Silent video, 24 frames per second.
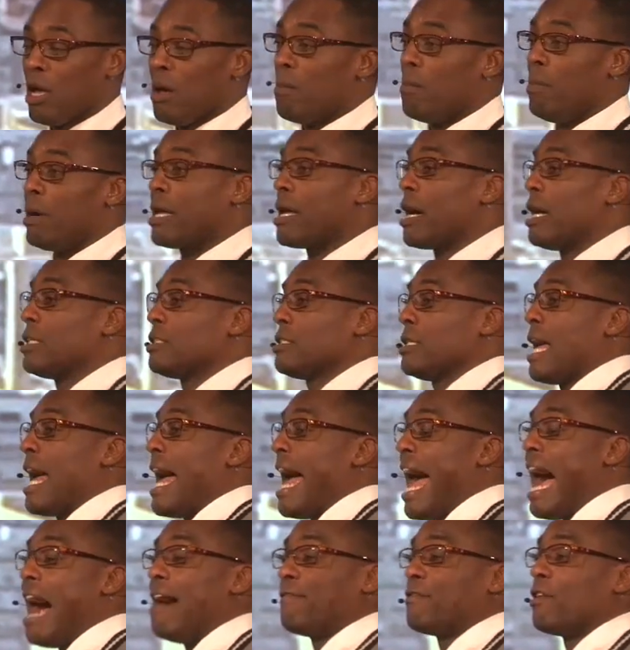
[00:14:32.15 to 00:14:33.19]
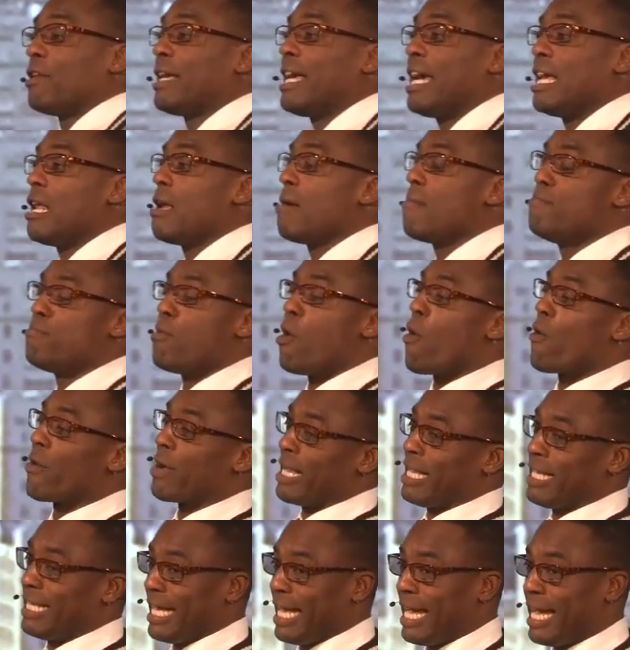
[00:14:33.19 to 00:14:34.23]
Because after getting born
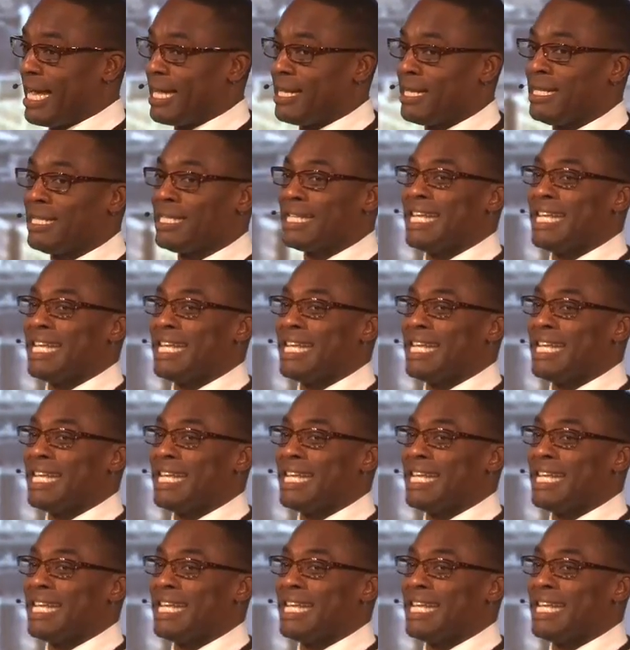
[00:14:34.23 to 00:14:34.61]
again,